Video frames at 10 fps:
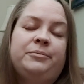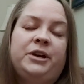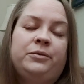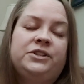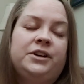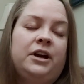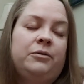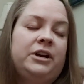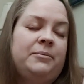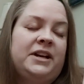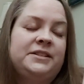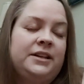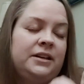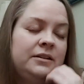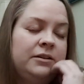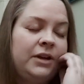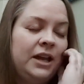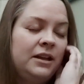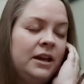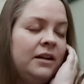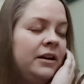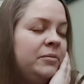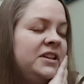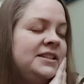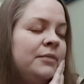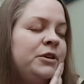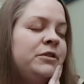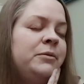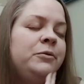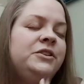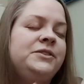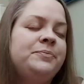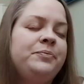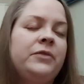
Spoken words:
my words are awkward. I'm asking, okay, Erik, please help me with my words.